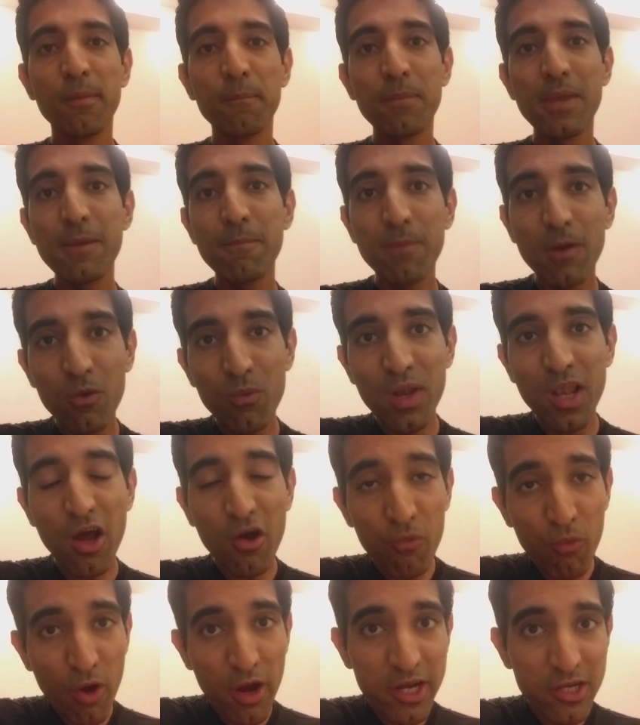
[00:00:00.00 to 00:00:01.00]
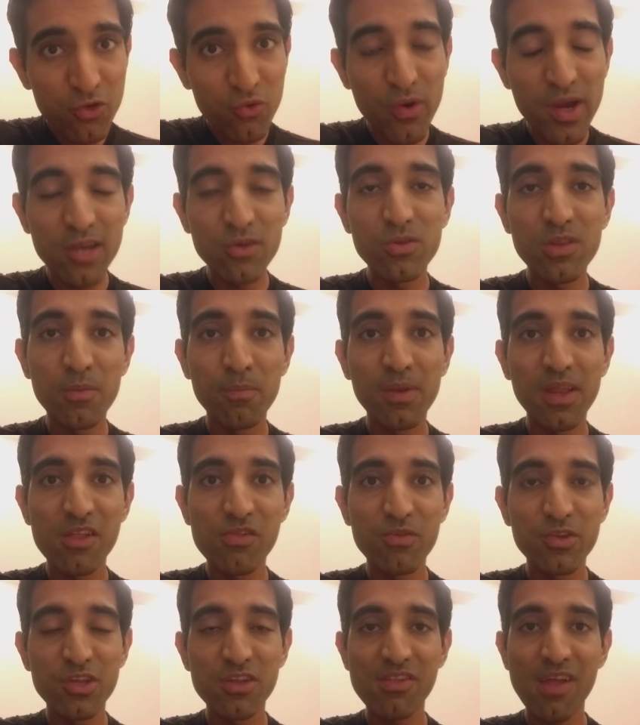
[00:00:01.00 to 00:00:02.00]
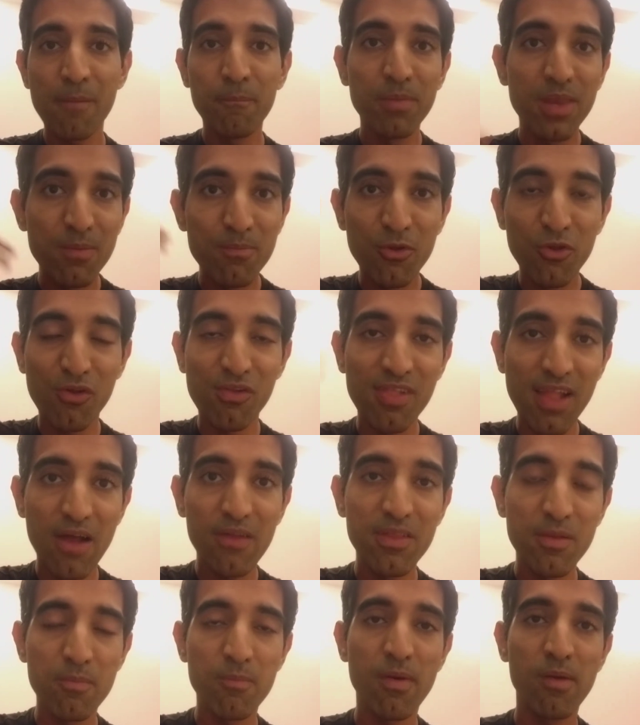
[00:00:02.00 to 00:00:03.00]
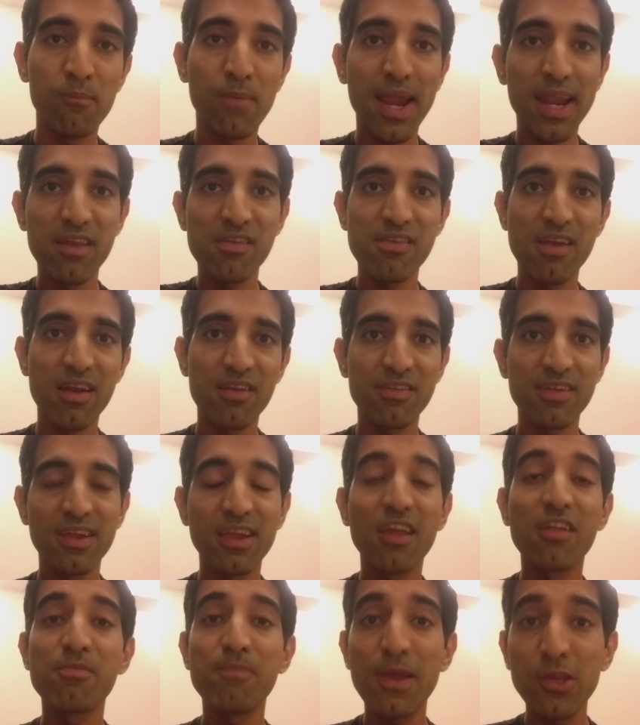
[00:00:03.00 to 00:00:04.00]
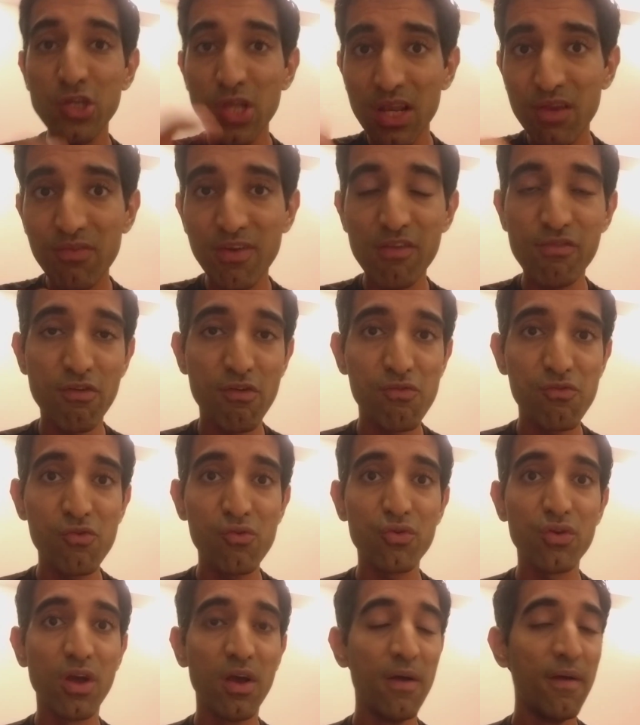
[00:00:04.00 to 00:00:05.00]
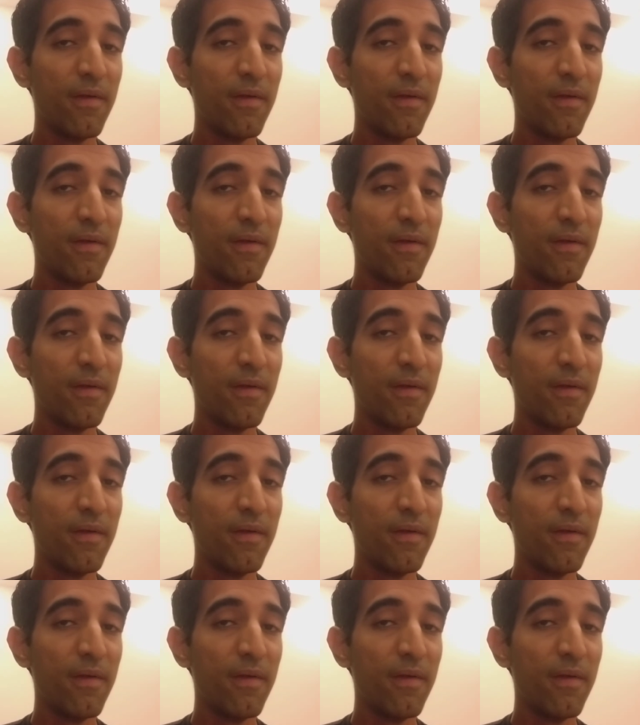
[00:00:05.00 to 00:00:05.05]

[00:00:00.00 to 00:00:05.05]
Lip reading: People will avoid going to the place which is empty, because now the mind starts thinking, especially if it's for food.